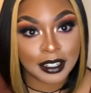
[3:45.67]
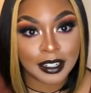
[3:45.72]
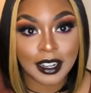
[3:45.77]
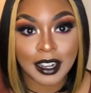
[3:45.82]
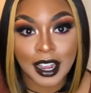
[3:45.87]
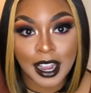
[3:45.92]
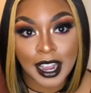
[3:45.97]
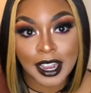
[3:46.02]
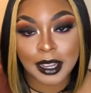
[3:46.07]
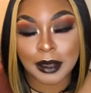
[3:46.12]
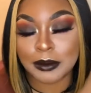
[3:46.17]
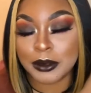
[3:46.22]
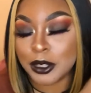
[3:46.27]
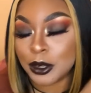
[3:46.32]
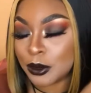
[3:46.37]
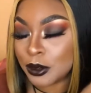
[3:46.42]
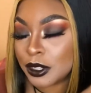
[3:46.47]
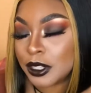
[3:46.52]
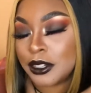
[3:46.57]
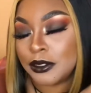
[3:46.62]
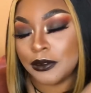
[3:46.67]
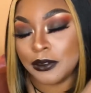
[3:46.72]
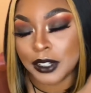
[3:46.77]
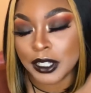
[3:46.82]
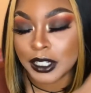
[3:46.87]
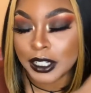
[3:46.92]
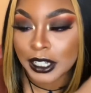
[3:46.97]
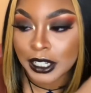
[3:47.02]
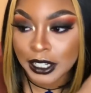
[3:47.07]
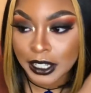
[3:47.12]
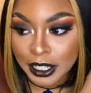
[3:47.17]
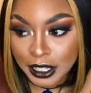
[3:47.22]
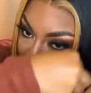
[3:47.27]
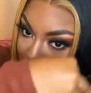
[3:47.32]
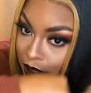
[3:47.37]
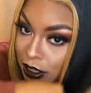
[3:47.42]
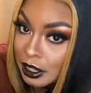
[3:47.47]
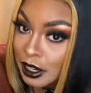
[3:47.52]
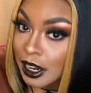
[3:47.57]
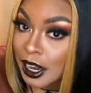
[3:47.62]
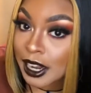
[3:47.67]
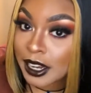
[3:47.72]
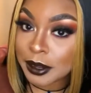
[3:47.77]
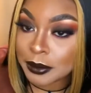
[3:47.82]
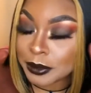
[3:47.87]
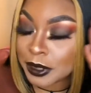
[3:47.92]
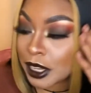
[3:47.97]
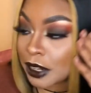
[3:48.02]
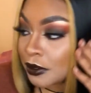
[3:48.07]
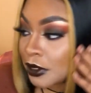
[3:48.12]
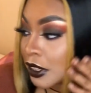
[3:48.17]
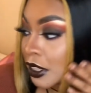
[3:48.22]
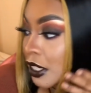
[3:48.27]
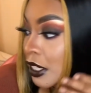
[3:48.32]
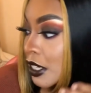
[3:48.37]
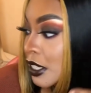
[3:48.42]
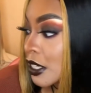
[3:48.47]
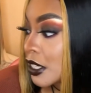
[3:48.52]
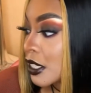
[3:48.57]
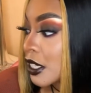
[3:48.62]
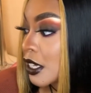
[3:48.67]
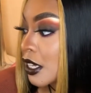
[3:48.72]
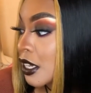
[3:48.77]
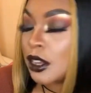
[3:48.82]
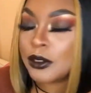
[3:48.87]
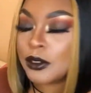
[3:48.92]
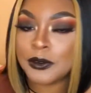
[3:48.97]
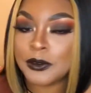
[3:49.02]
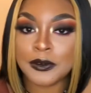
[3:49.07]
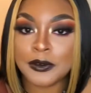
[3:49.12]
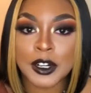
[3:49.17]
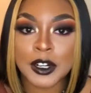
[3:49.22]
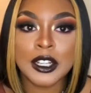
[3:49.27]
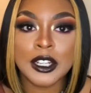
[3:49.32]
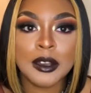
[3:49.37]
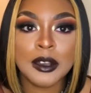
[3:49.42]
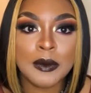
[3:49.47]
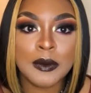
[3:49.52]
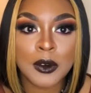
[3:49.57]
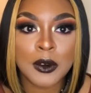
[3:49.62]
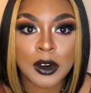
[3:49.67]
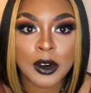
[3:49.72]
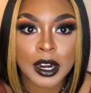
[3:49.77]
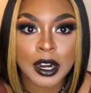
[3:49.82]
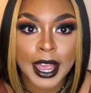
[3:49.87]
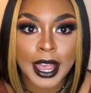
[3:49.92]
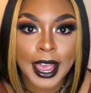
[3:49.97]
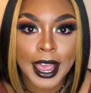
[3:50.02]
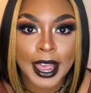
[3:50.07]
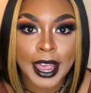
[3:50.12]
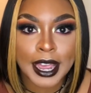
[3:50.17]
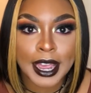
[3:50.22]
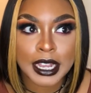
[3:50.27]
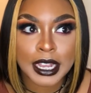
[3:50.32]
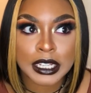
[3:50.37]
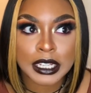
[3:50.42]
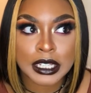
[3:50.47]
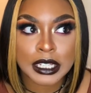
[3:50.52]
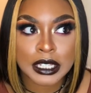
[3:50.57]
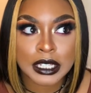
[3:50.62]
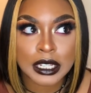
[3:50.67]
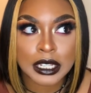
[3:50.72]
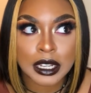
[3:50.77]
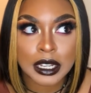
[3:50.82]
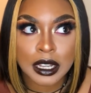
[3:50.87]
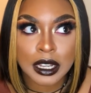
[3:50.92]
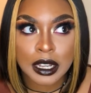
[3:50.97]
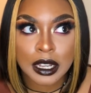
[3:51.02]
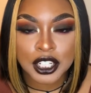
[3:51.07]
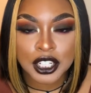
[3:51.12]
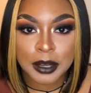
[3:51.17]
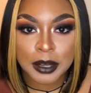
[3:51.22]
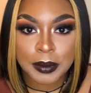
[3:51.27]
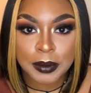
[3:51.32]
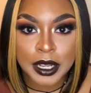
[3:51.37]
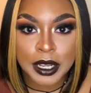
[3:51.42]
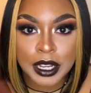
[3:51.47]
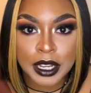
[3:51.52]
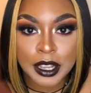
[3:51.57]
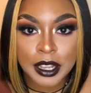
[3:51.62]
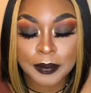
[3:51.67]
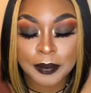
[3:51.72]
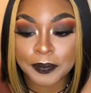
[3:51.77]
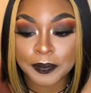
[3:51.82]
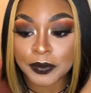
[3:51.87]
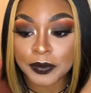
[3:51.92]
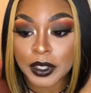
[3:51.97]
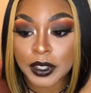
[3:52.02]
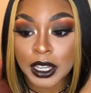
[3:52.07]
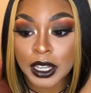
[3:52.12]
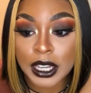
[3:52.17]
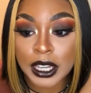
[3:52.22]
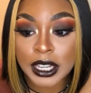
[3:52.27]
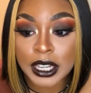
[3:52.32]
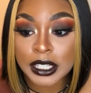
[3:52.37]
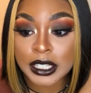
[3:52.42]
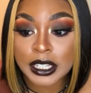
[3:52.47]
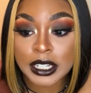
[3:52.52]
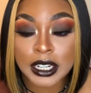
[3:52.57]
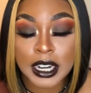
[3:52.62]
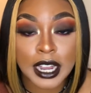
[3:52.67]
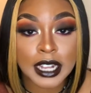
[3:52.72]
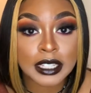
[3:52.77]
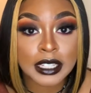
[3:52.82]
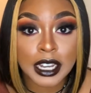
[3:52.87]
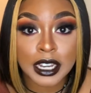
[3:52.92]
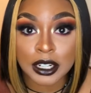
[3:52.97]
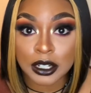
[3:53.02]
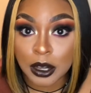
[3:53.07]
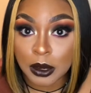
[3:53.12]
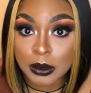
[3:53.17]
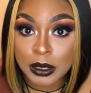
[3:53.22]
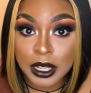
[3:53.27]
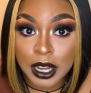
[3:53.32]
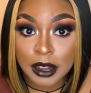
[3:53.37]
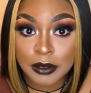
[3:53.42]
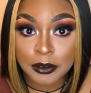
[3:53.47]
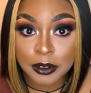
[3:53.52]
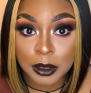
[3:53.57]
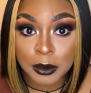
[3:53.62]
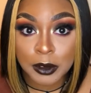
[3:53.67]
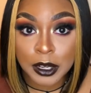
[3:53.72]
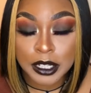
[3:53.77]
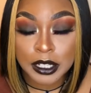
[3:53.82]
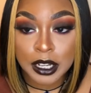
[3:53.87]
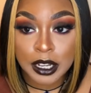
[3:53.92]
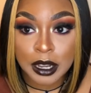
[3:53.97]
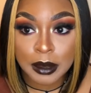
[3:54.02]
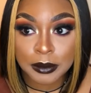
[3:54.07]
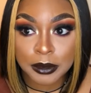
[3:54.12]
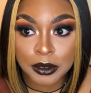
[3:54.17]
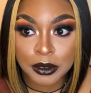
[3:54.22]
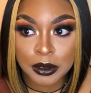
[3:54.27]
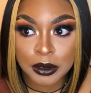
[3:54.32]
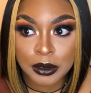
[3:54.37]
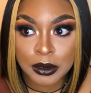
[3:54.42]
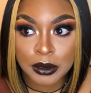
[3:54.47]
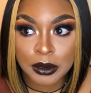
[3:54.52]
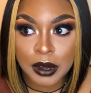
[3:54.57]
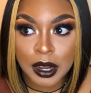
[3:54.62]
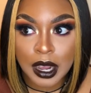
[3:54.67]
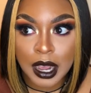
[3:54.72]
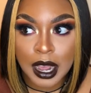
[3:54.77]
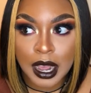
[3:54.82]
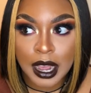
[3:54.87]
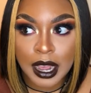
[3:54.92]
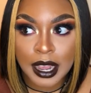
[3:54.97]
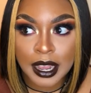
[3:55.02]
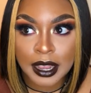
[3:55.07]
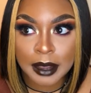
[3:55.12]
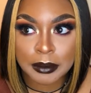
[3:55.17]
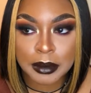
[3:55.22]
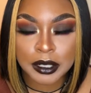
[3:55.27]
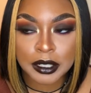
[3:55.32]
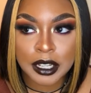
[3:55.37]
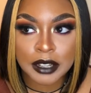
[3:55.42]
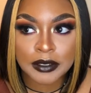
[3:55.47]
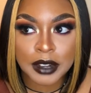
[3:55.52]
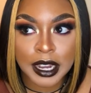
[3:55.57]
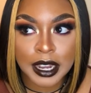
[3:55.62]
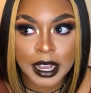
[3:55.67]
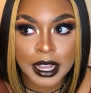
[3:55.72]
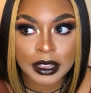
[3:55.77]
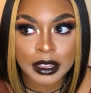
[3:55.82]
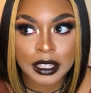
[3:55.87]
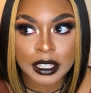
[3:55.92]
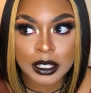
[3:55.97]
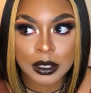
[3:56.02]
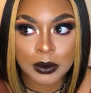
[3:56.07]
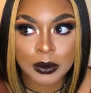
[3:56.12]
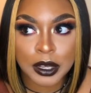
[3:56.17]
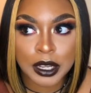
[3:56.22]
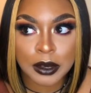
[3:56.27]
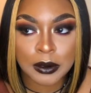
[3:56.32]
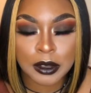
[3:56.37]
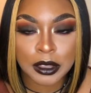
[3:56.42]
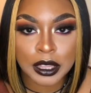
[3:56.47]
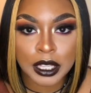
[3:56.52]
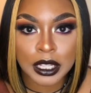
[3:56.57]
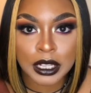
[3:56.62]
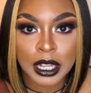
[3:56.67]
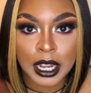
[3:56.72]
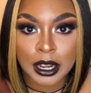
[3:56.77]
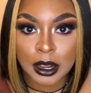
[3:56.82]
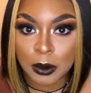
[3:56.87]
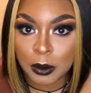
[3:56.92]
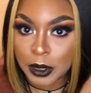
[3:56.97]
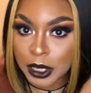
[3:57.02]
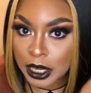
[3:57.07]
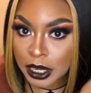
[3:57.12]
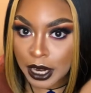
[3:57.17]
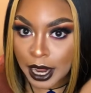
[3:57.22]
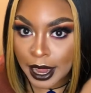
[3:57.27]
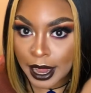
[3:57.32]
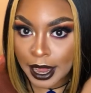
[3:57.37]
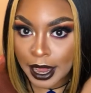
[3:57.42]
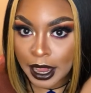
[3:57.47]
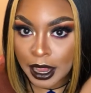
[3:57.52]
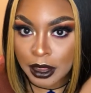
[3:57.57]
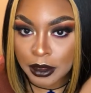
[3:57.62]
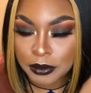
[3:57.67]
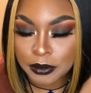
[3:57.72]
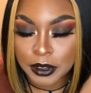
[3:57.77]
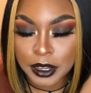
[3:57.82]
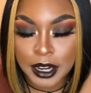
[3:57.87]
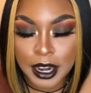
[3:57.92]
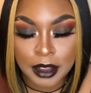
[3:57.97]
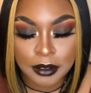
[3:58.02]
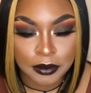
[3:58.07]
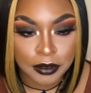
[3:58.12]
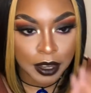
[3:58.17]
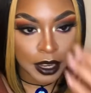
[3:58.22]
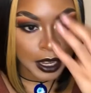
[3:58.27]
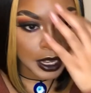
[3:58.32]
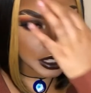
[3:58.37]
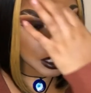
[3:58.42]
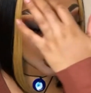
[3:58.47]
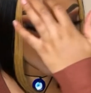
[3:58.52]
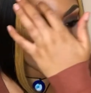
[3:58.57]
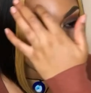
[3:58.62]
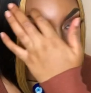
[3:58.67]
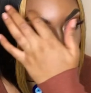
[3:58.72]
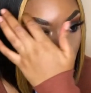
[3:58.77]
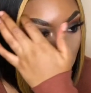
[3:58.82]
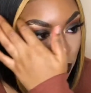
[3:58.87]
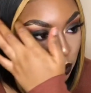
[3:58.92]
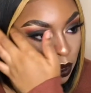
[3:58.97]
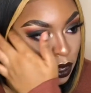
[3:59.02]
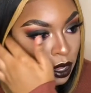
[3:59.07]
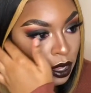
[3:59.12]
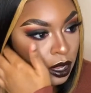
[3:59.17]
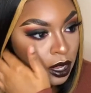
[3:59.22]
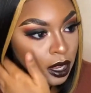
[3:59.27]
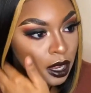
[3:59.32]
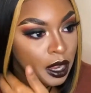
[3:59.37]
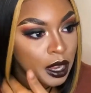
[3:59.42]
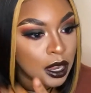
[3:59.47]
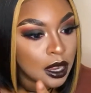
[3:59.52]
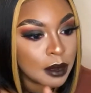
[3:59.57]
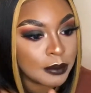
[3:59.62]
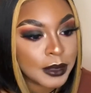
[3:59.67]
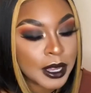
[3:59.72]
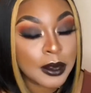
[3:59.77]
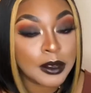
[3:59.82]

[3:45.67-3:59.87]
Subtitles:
I am totally feeling. I am loving this. Furthermore, as shipping, it did not take no time for the wig to come through. I believe I got this wig within like a week and a half in advance, so that was